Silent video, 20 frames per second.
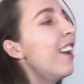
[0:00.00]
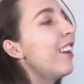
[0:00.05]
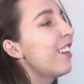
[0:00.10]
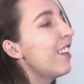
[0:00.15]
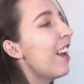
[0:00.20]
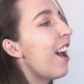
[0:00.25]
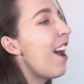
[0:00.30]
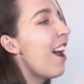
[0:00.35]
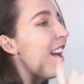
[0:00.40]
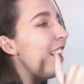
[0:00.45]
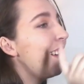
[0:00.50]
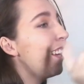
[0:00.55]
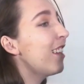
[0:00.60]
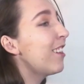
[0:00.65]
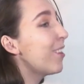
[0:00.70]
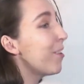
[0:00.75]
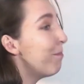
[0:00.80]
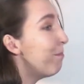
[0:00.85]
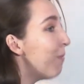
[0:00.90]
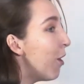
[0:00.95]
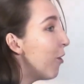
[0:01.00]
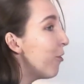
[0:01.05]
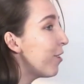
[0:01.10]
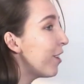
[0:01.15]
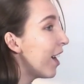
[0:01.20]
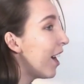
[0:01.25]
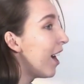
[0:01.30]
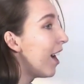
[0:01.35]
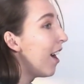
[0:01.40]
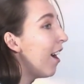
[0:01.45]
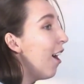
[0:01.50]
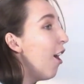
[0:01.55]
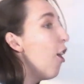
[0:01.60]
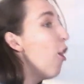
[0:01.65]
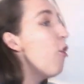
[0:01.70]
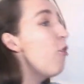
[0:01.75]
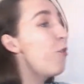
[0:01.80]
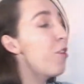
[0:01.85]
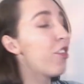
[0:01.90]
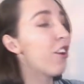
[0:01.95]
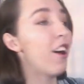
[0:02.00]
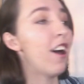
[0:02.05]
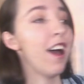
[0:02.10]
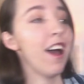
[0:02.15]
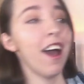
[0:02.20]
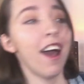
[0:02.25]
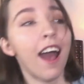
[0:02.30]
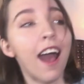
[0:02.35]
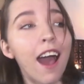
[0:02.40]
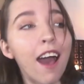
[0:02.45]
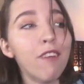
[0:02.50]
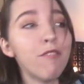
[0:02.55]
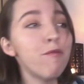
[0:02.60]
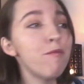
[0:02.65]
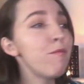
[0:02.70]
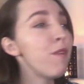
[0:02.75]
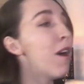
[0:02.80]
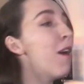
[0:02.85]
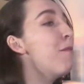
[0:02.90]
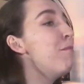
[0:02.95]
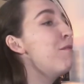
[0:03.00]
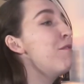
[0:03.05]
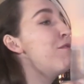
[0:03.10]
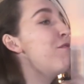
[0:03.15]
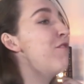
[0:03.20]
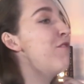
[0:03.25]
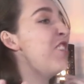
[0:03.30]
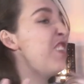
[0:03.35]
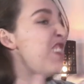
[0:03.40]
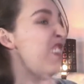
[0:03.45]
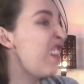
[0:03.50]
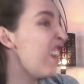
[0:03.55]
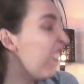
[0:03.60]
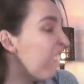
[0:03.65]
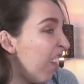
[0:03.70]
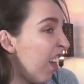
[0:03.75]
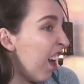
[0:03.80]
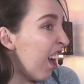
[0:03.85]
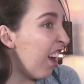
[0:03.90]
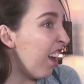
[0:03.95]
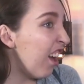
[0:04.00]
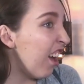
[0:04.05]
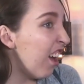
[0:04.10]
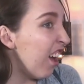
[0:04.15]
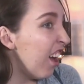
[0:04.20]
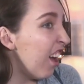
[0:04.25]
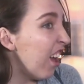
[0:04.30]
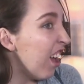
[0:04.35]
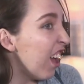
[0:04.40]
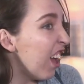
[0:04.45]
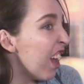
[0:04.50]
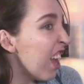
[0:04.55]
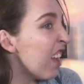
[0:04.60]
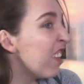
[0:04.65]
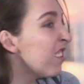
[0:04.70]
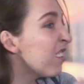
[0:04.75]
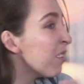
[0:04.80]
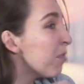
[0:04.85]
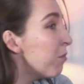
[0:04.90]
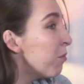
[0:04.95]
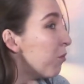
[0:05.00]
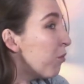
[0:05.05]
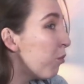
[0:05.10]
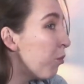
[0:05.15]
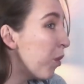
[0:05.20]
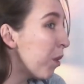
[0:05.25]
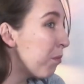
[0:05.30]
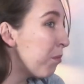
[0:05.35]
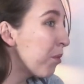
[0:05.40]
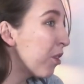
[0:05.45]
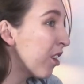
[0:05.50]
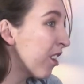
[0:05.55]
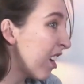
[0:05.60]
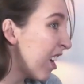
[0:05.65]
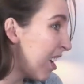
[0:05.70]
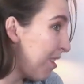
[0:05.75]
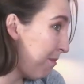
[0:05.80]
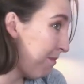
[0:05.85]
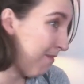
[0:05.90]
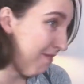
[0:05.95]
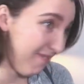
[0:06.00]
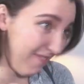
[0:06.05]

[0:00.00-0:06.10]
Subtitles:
Can I get the mocha with a half pump of vanilla and some whipped cream?